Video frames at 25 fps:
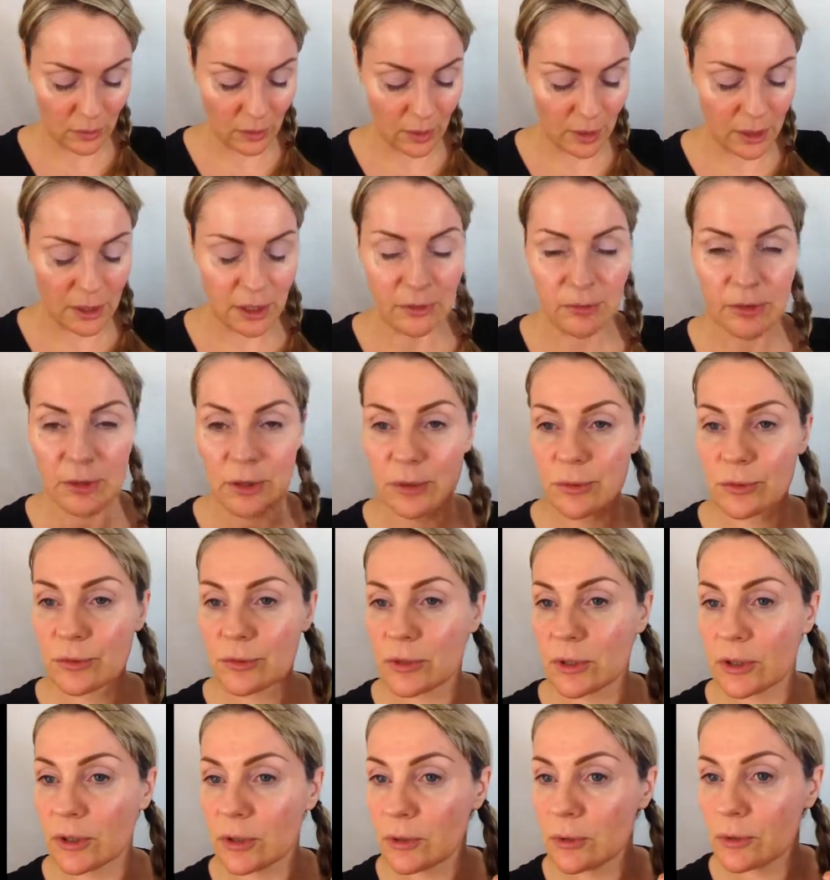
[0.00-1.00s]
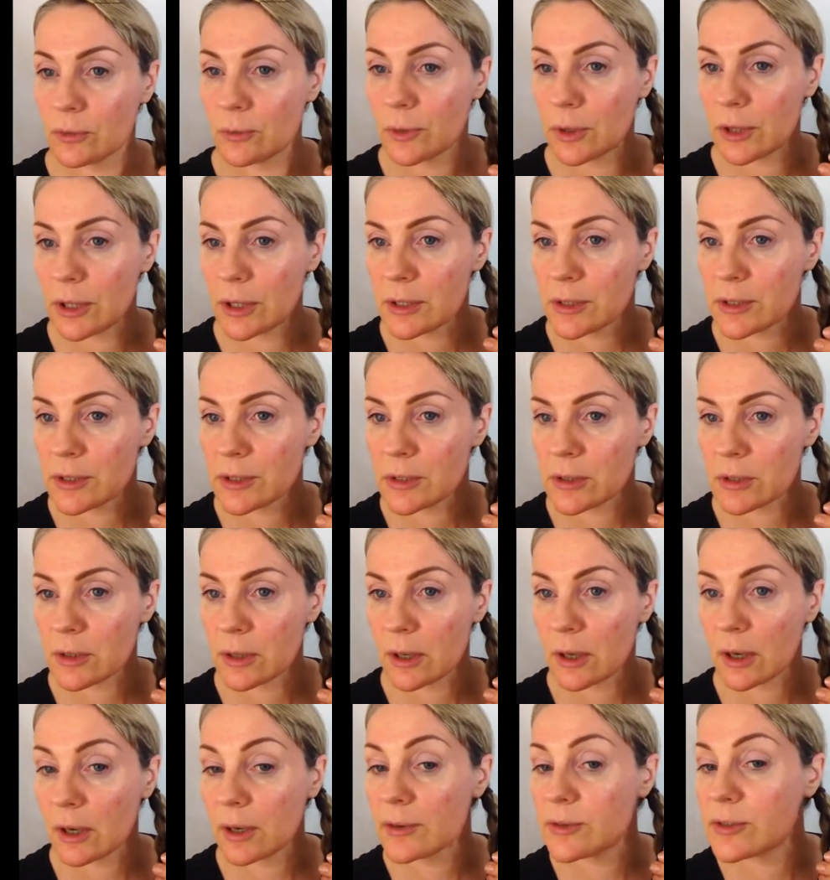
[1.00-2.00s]
And I will continue with,
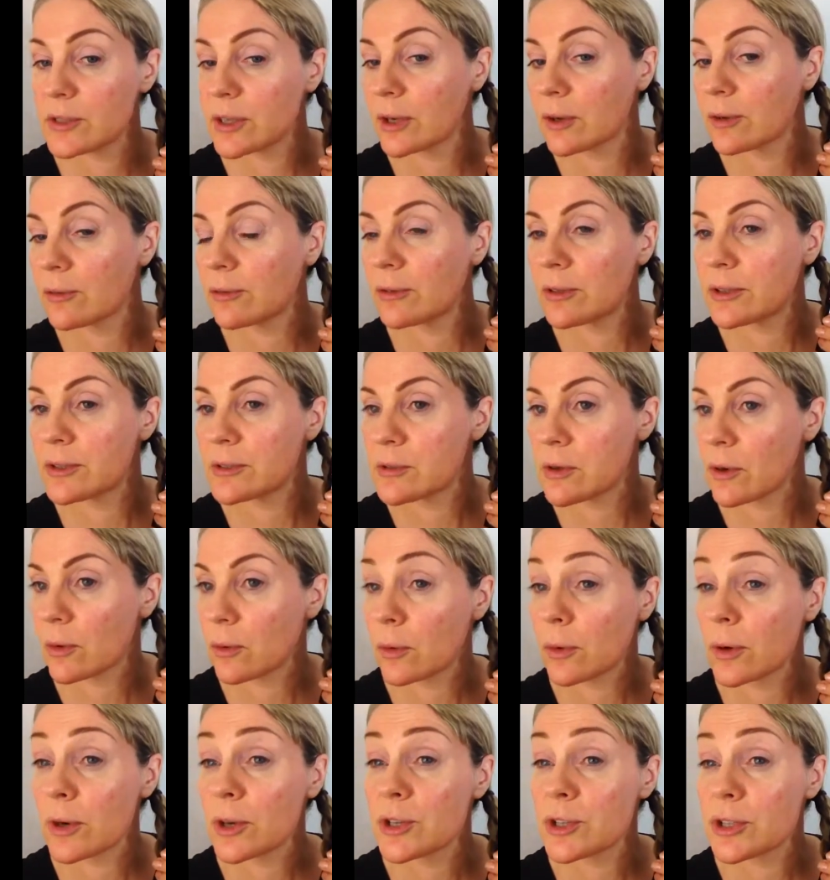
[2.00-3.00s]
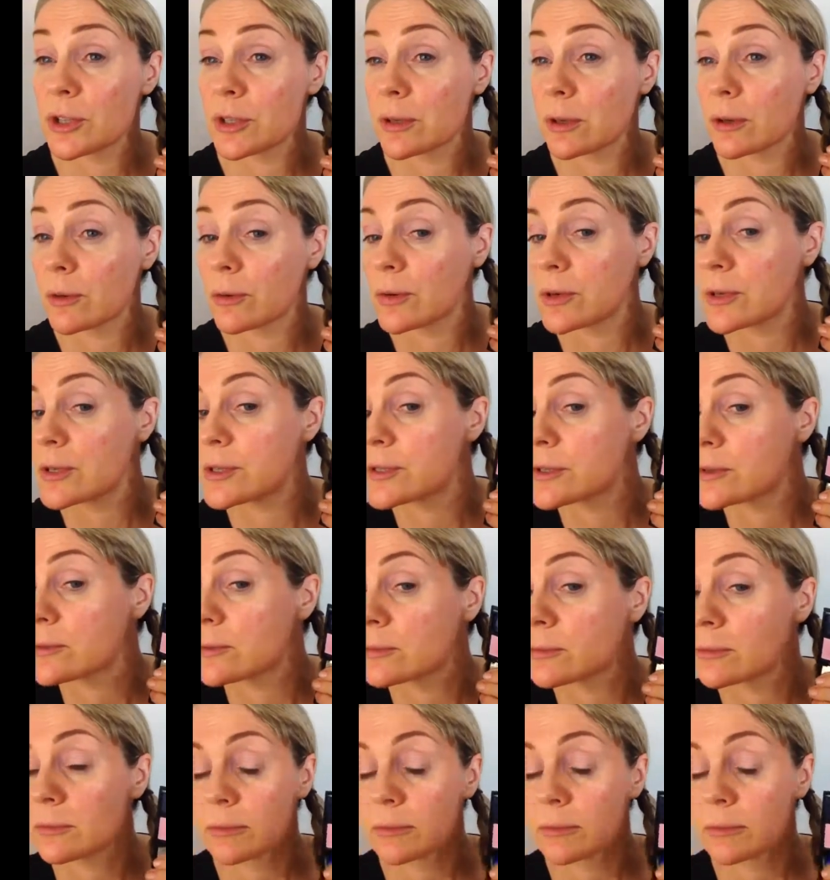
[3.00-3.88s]
I think, with the orange in the crease.